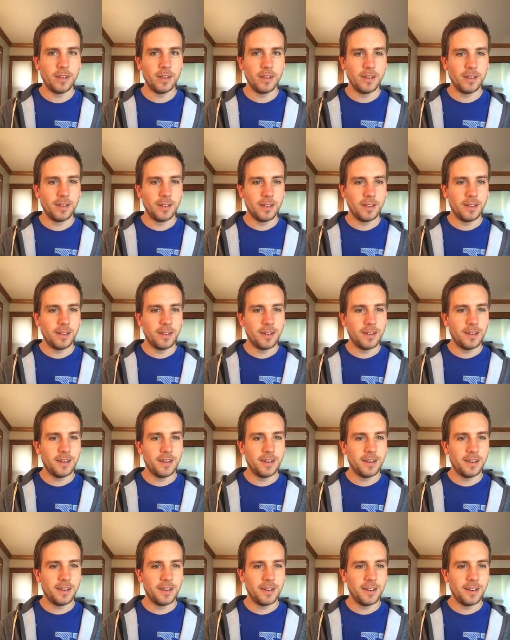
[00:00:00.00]

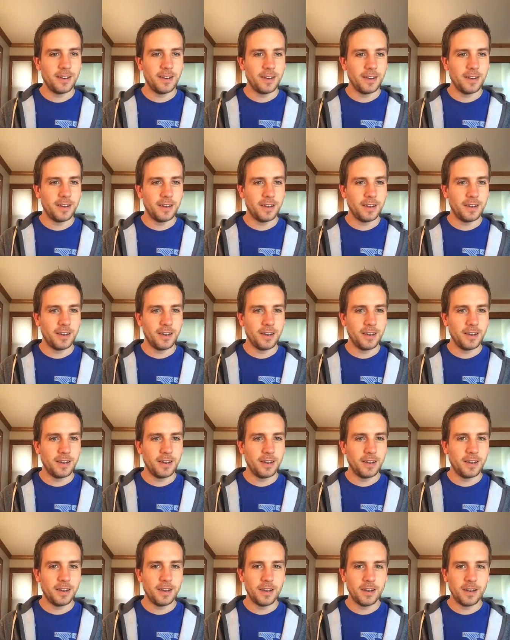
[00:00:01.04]

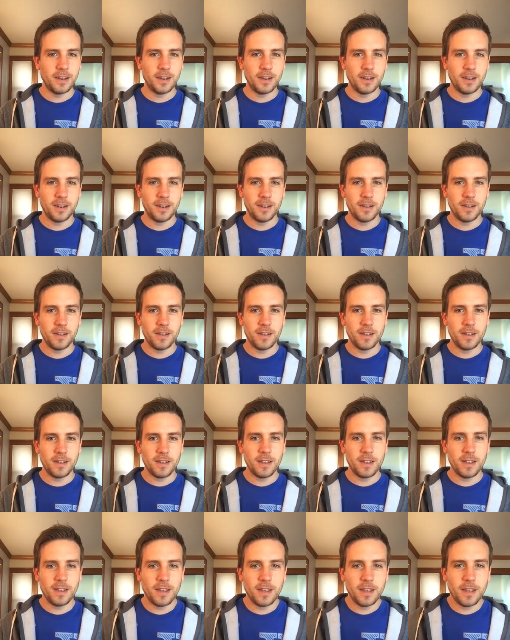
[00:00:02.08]

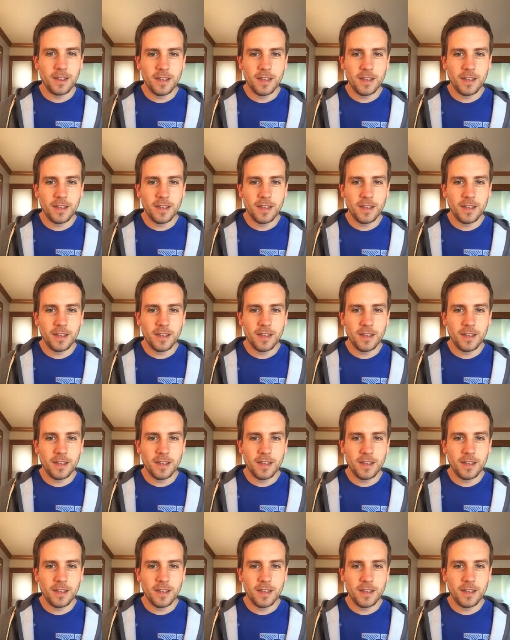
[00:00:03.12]
[no speech]